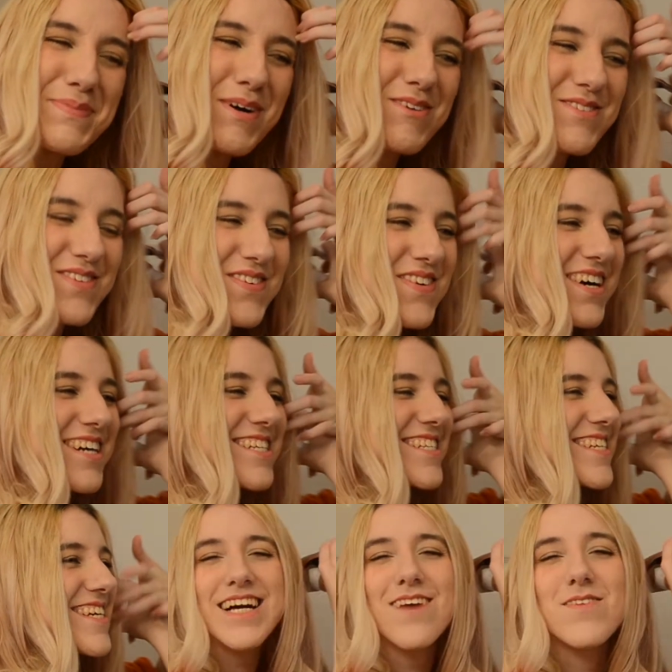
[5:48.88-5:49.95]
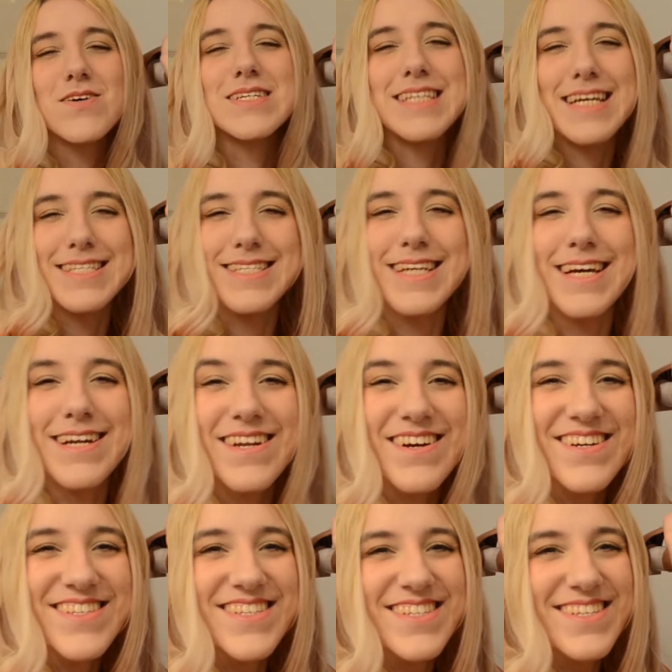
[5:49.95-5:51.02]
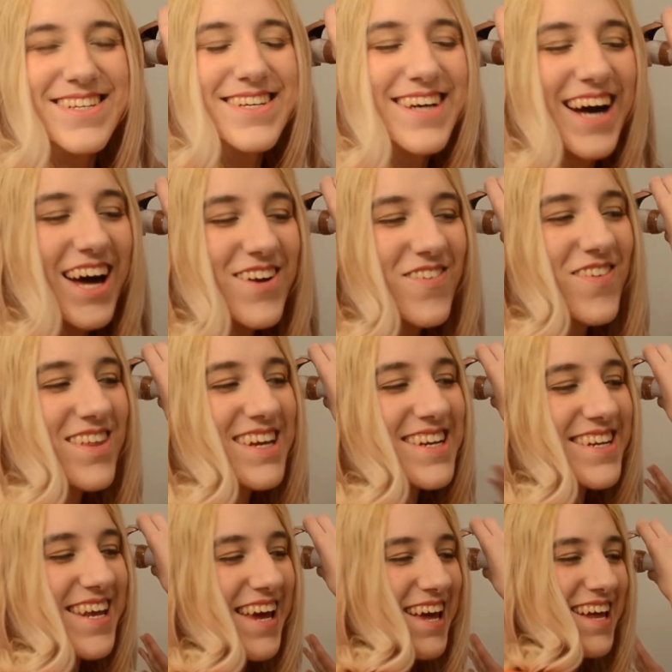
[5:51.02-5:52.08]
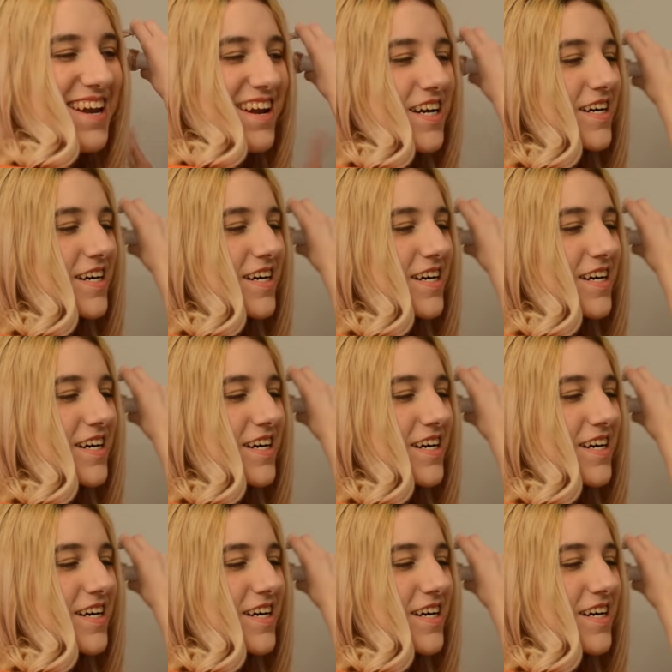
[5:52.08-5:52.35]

Post quarantine, I've always had standards. I don't really date.